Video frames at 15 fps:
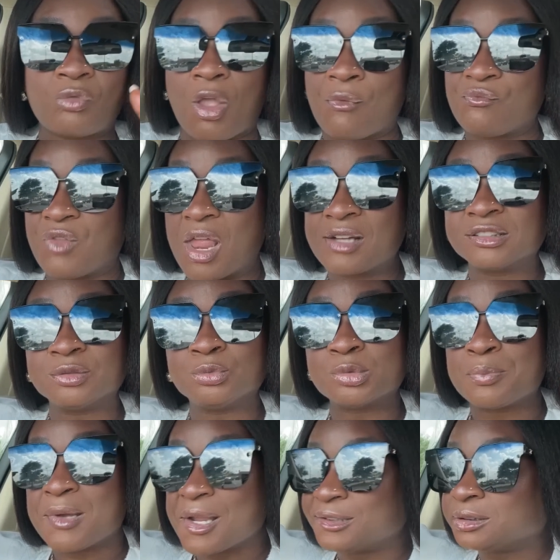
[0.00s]
They can
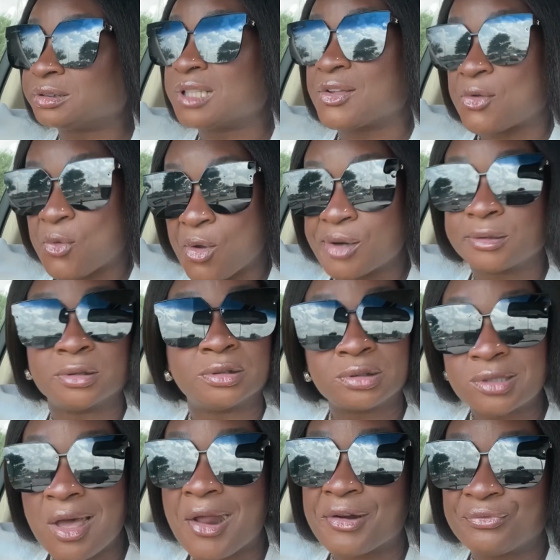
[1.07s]
replace that carne
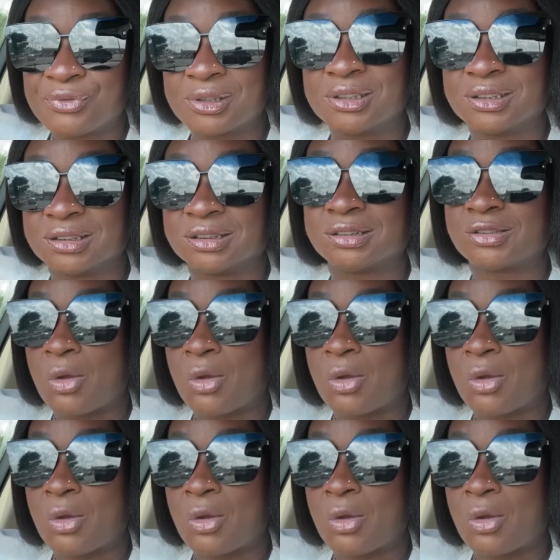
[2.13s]
asada for this.